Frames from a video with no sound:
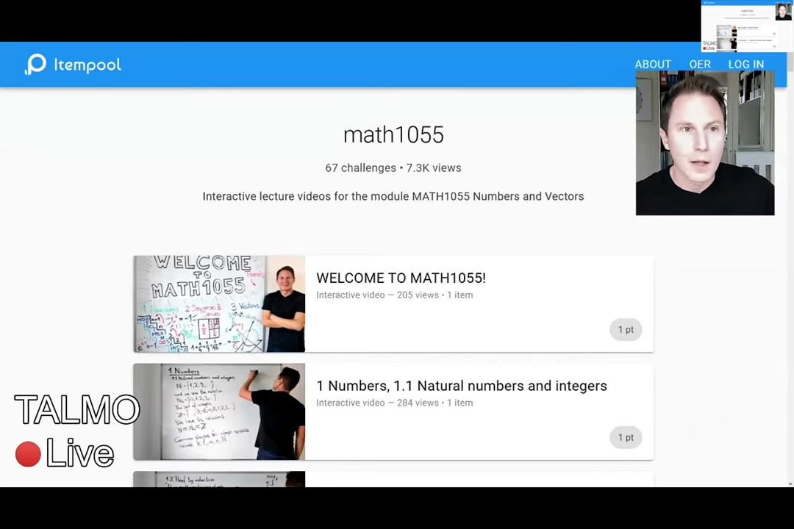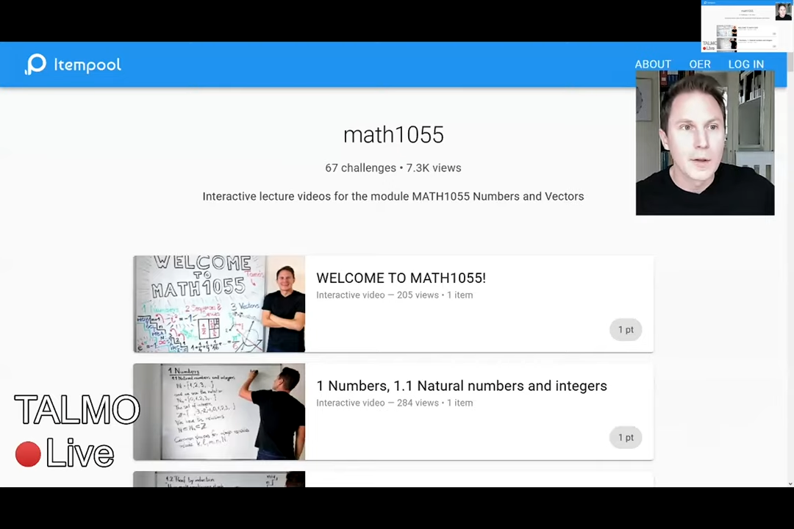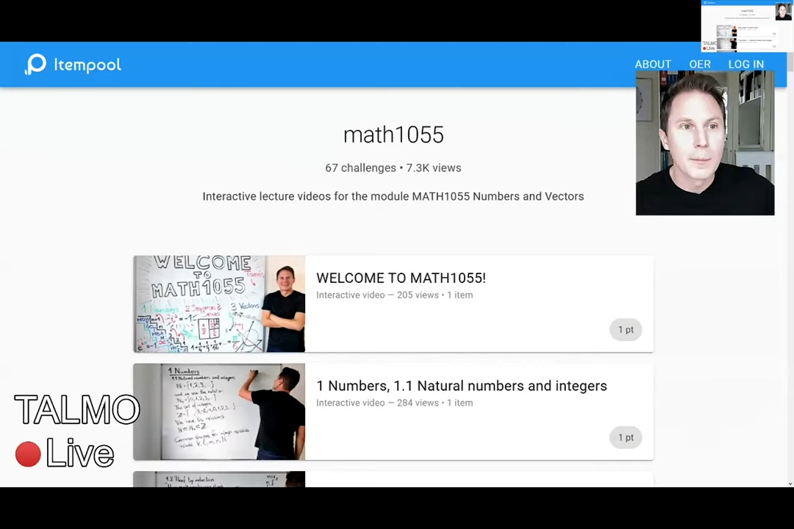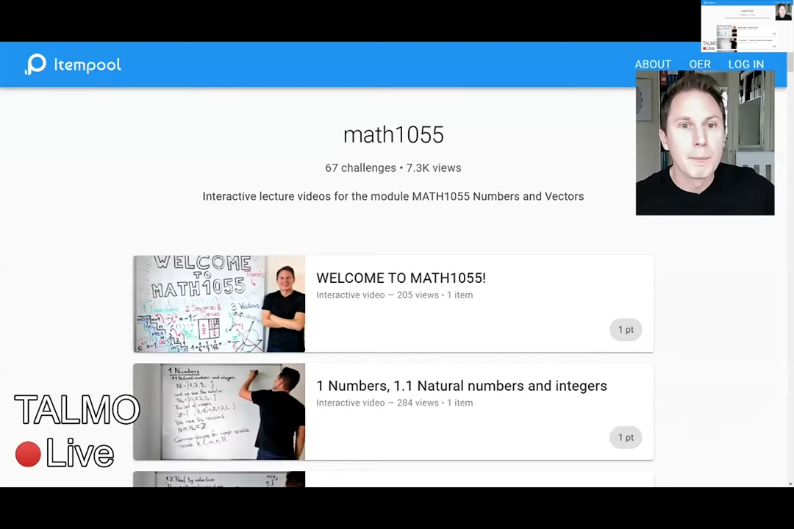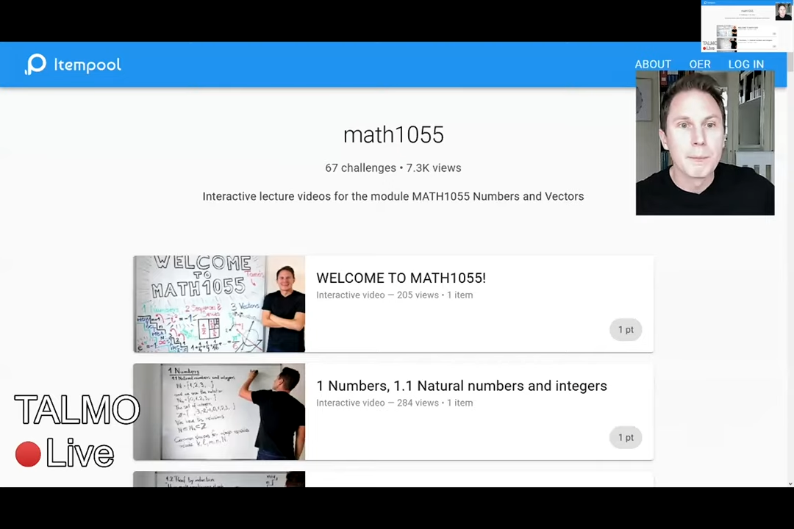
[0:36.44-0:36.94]

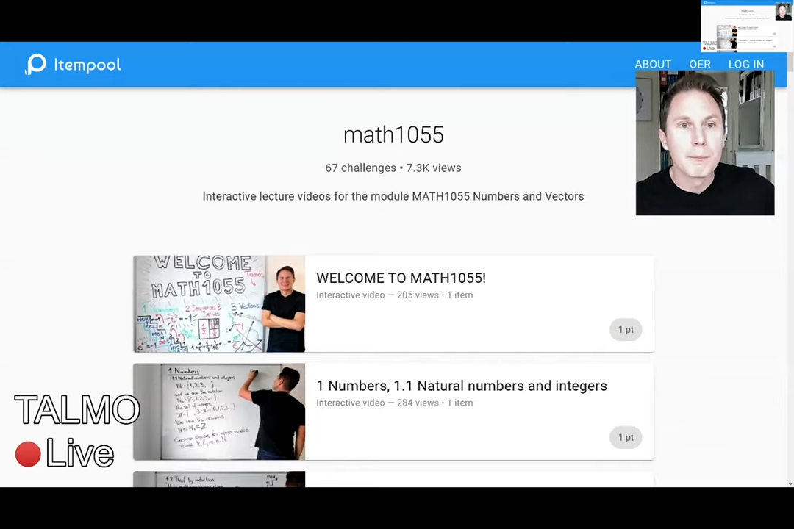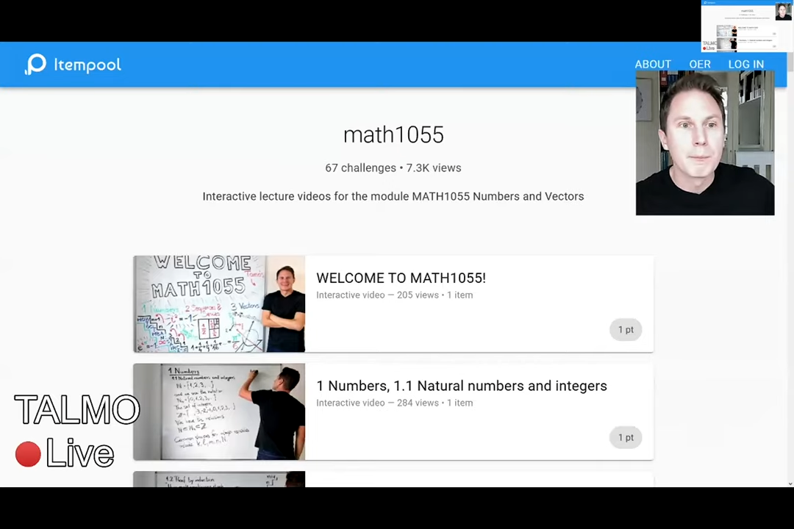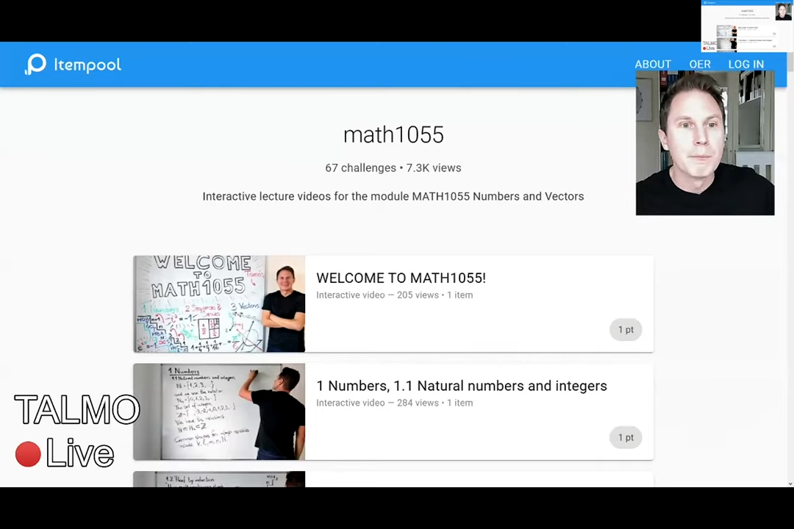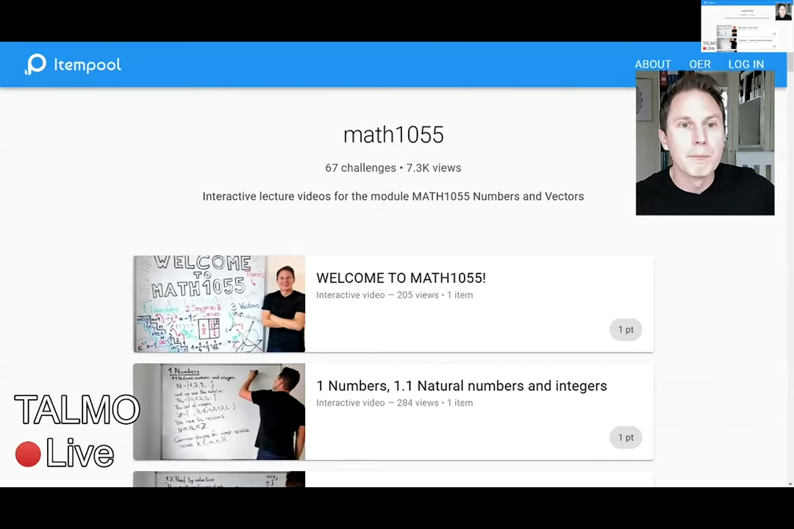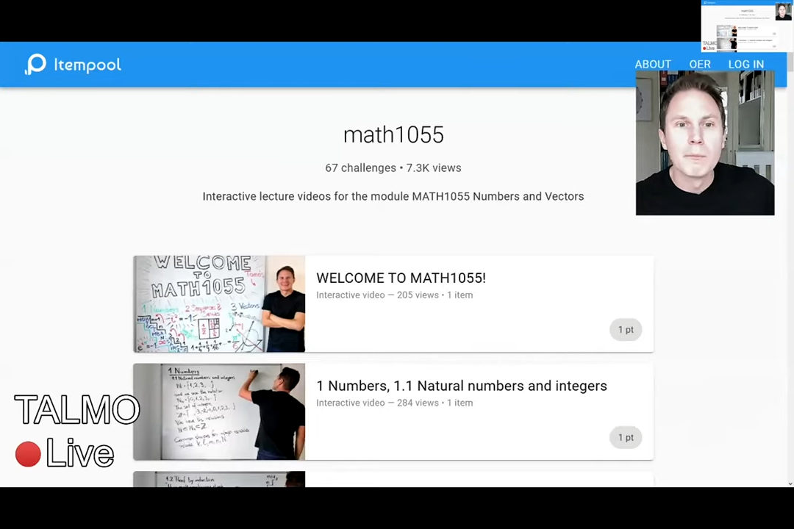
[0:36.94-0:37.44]
the
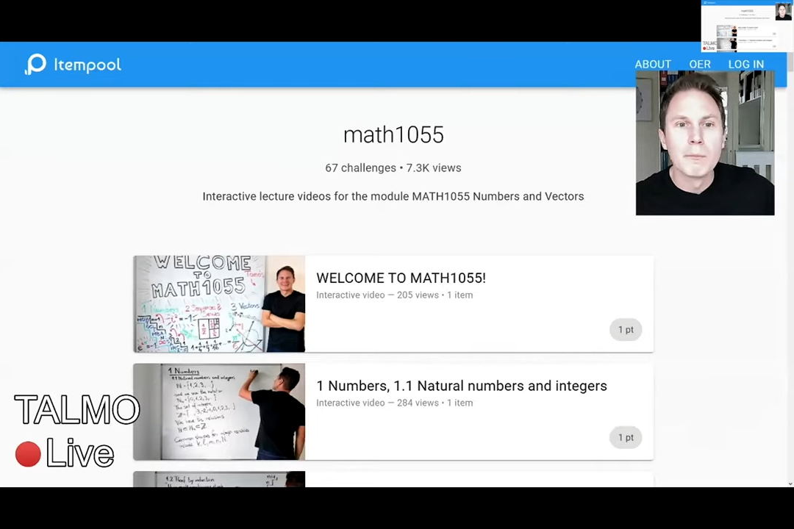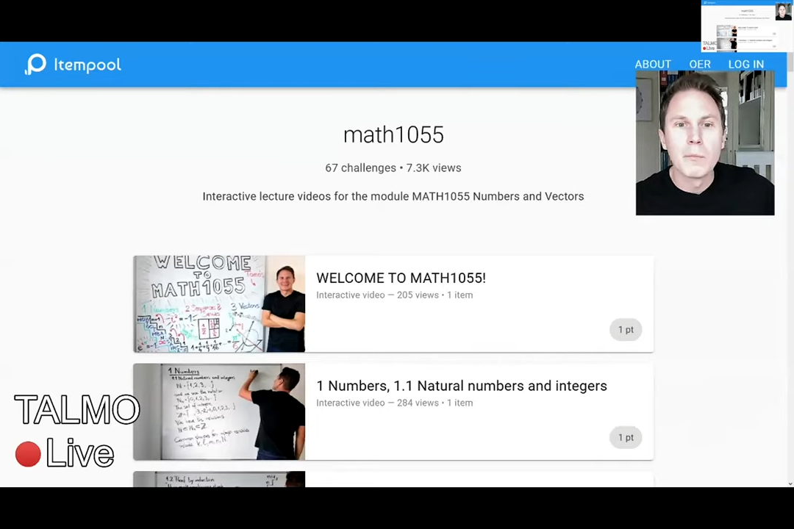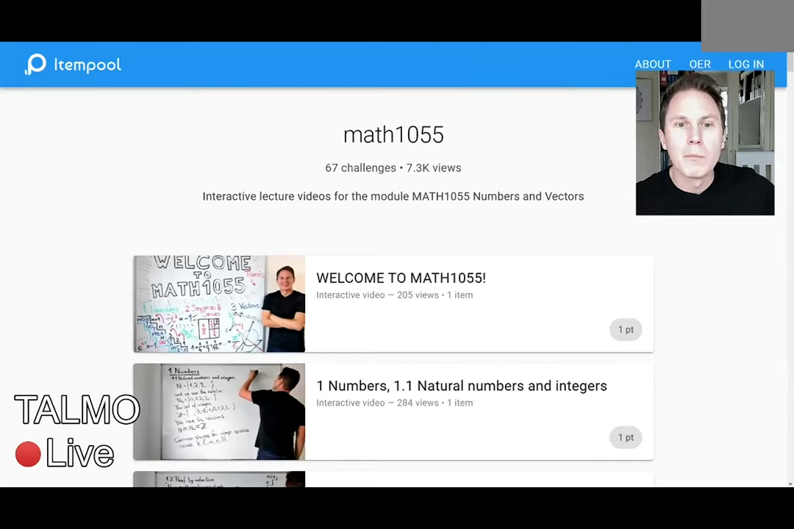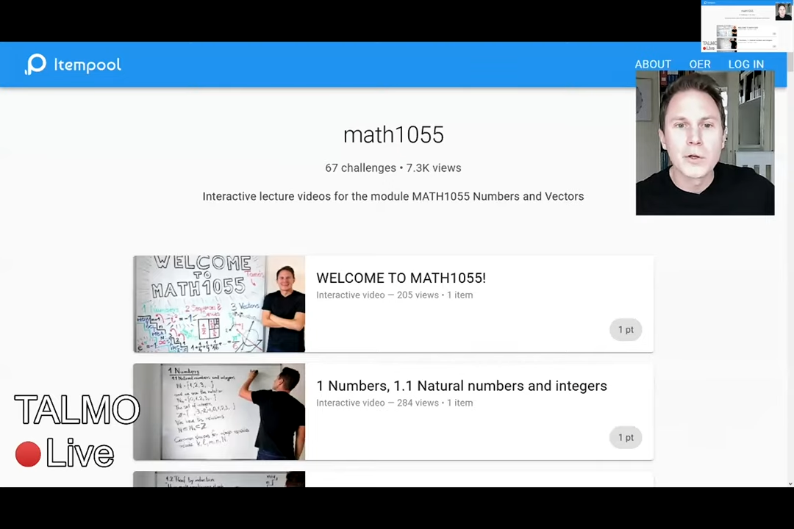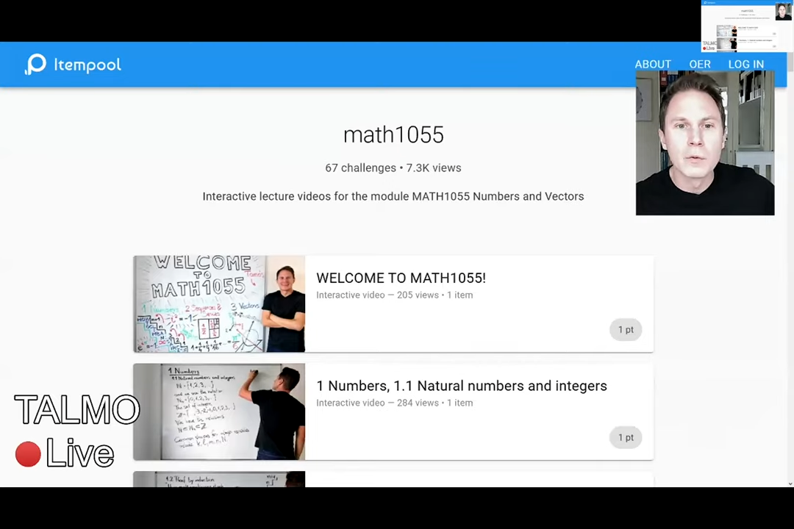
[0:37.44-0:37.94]

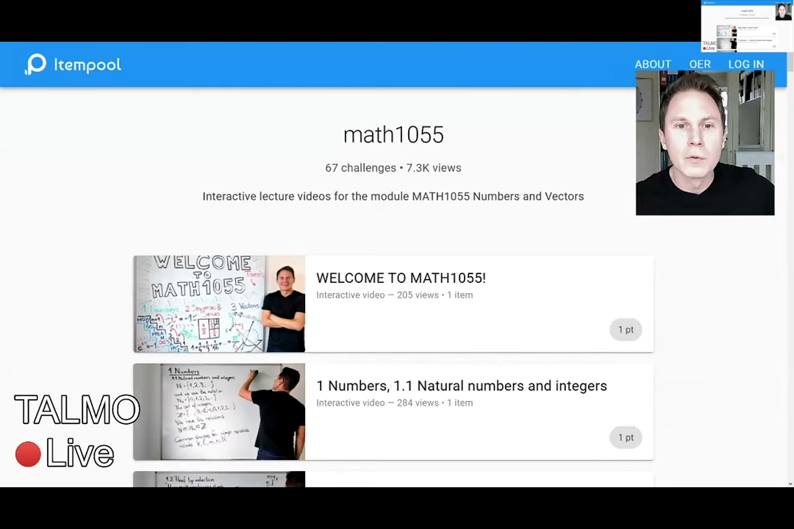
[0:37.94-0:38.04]
module